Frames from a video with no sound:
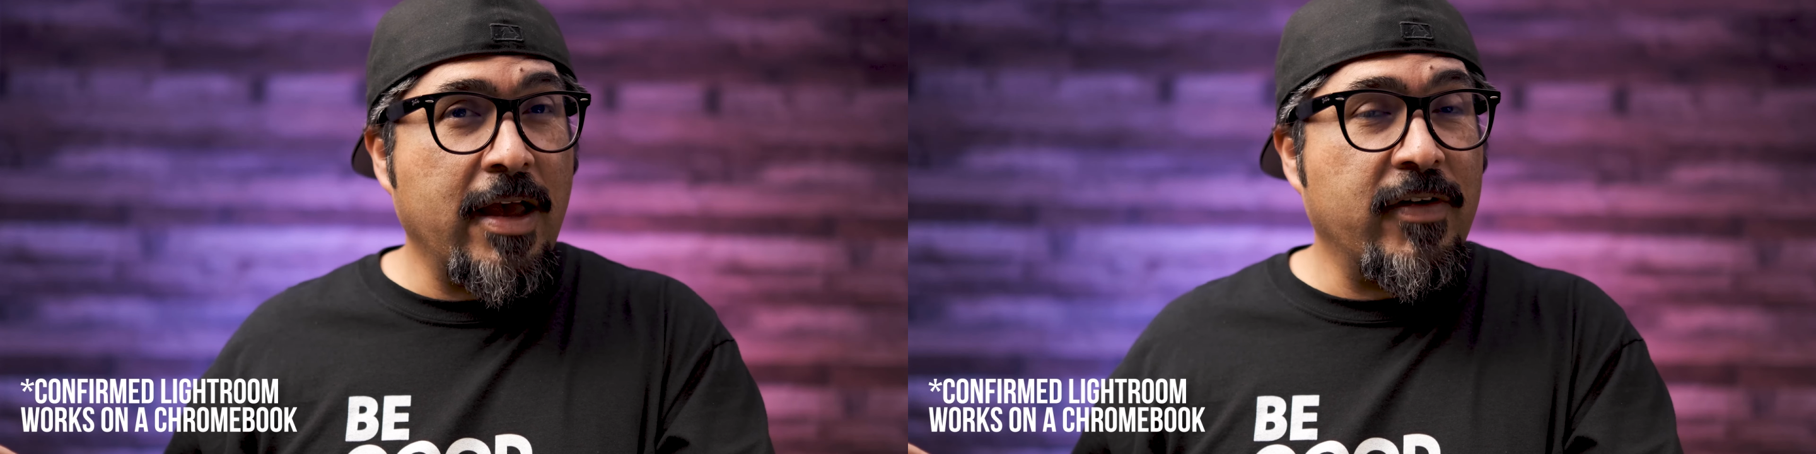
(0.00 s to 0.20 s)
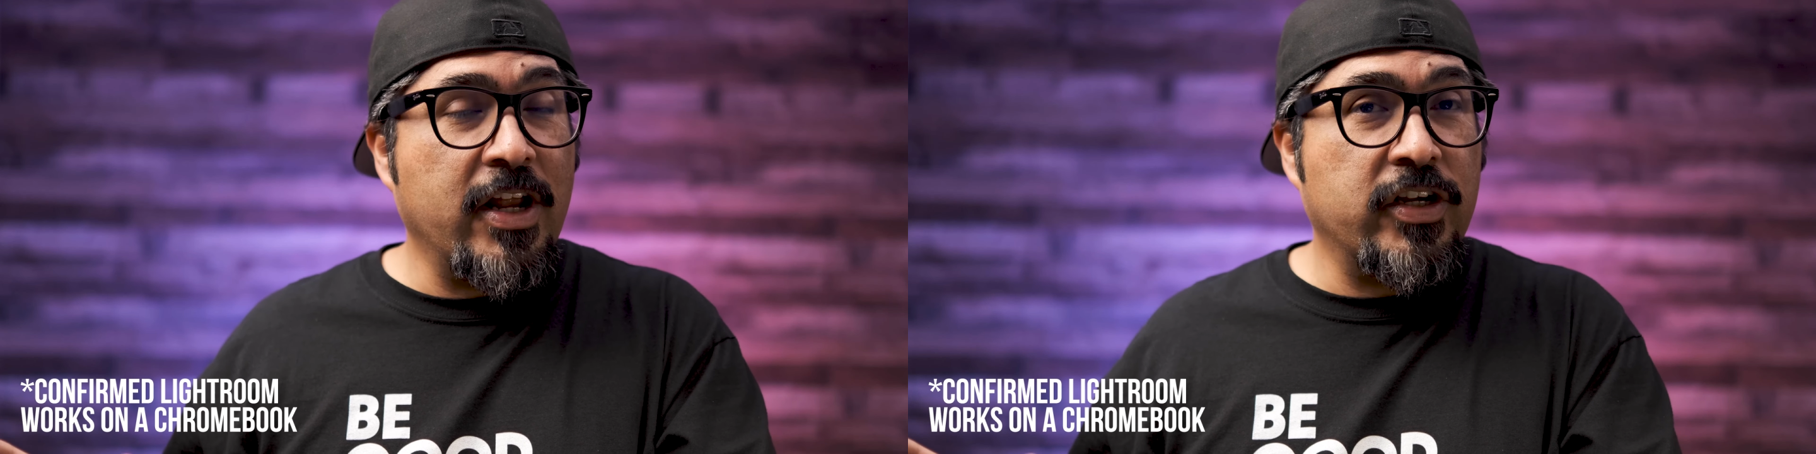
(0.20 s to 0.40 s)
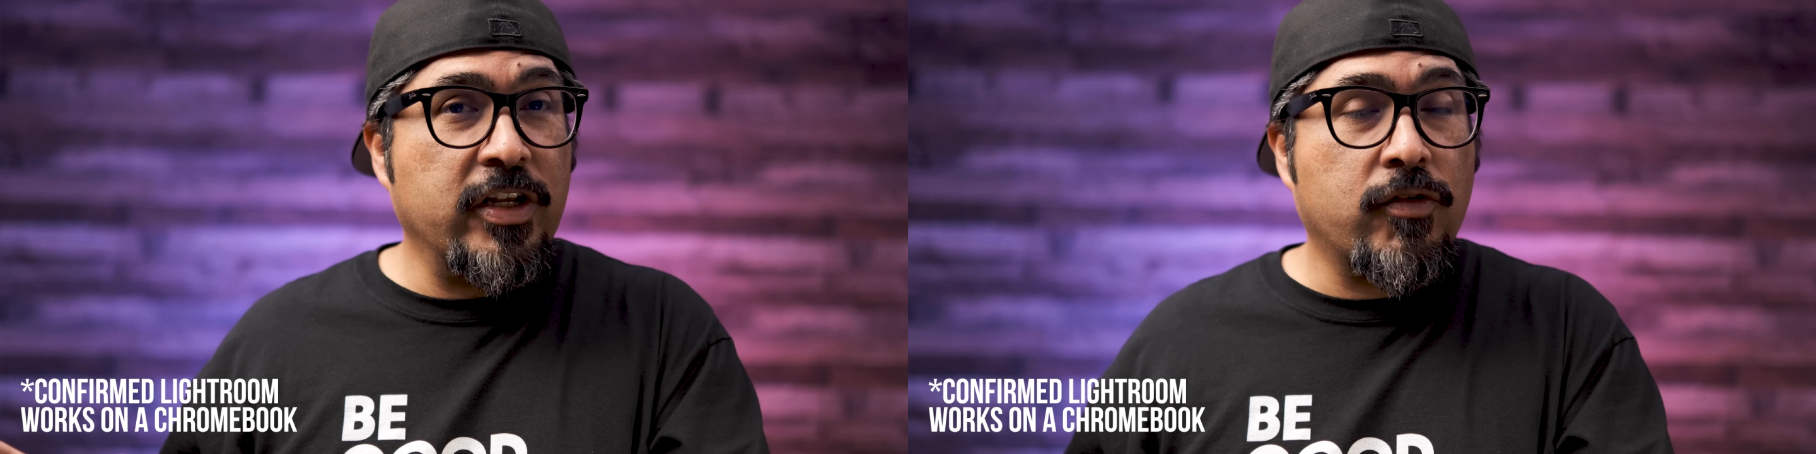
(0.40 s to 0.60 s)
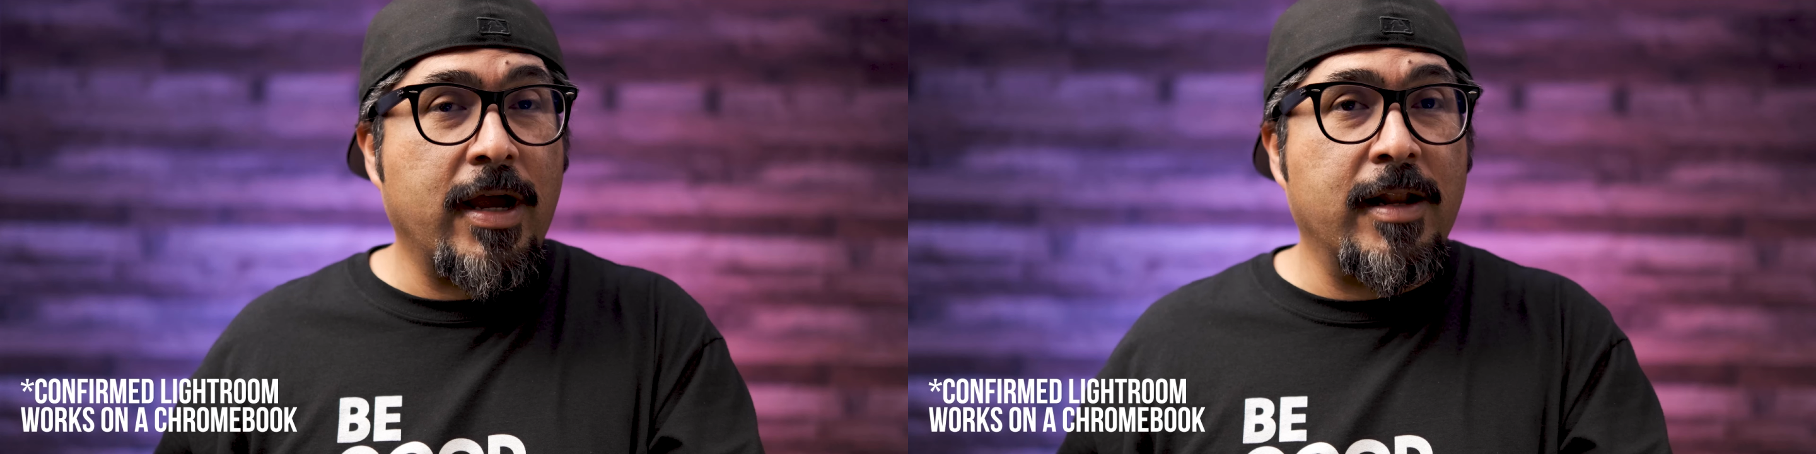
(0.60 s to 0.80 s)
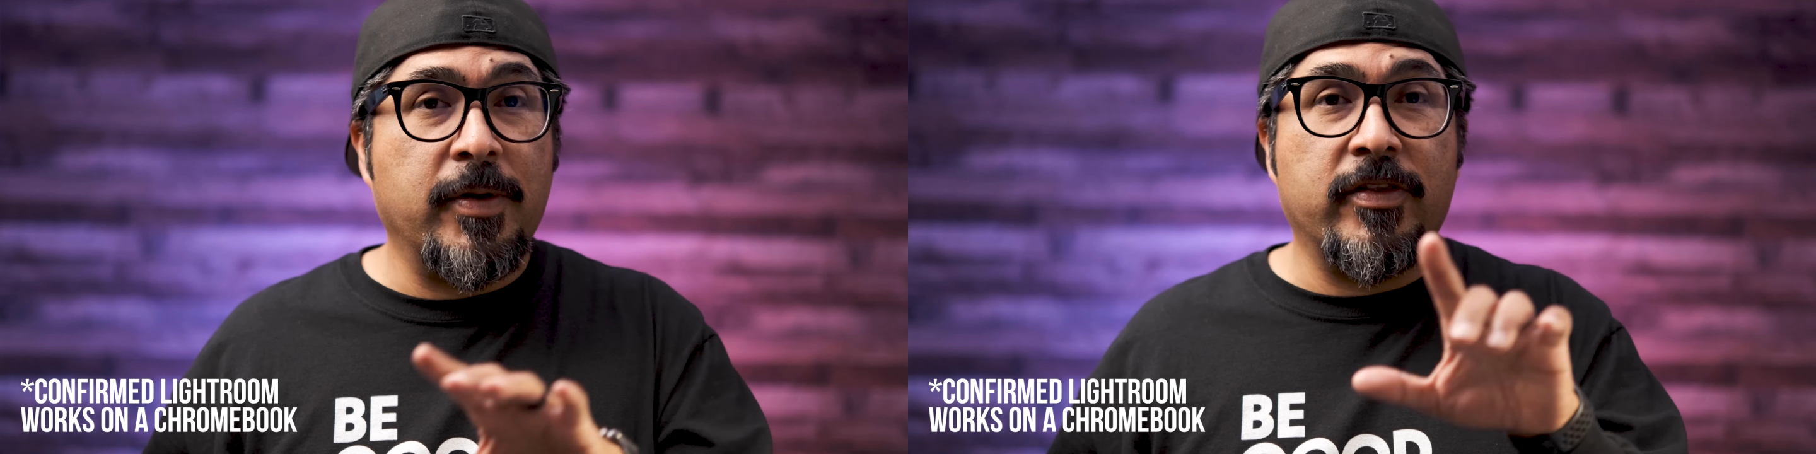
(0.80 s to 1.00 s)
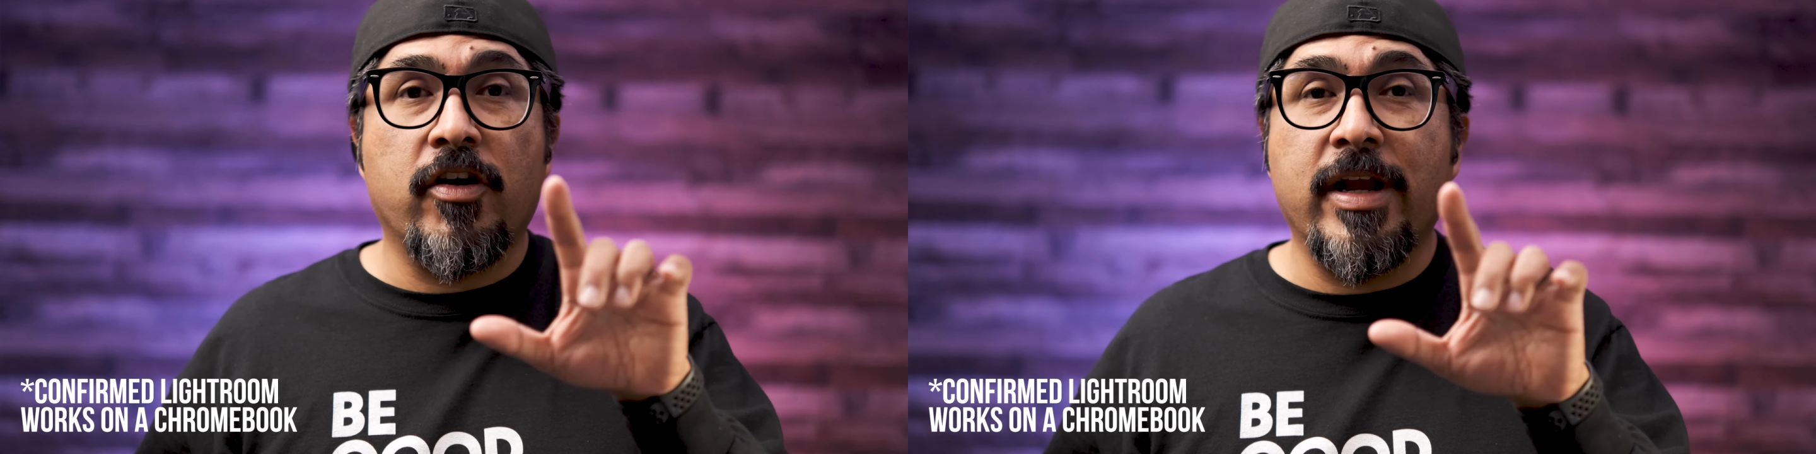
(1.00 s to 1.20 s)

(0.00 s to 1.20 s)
I haven't actually tried it, but there